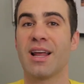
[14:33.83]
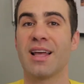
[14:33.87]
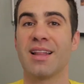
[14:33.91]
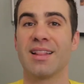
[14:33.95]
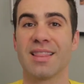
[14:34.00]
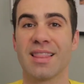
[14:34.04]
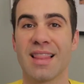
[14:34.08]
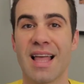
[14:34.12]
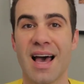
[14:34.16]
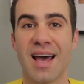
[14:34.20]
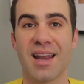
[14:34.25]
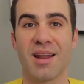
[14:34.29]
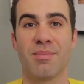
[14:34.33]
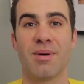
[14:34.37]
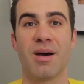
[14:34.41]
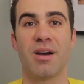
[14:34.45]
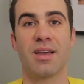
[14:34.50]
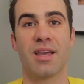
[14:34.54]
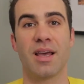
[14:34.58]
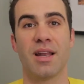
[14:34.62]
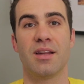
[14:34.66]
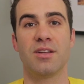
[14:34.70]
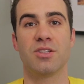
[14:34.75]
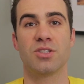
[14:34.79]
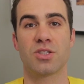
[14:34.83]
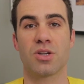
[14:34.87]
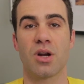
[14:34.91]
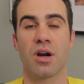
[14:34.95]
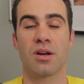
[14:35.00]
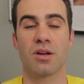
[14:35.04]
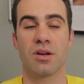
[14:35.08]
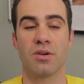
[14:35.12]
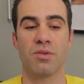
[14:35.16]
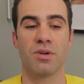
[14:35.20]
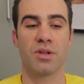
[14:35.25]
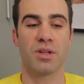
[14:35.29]
a lot about getting
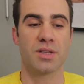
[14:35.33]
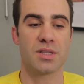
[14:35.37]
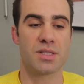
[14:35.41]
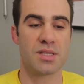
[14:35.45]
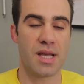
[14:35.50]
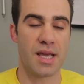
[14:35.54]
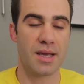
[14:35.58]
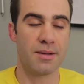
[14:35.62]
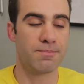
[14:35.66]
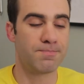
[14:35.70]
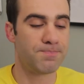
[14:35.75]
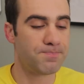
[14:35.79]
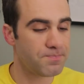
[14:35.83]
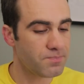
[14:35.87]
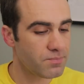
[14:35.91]
started in real estate.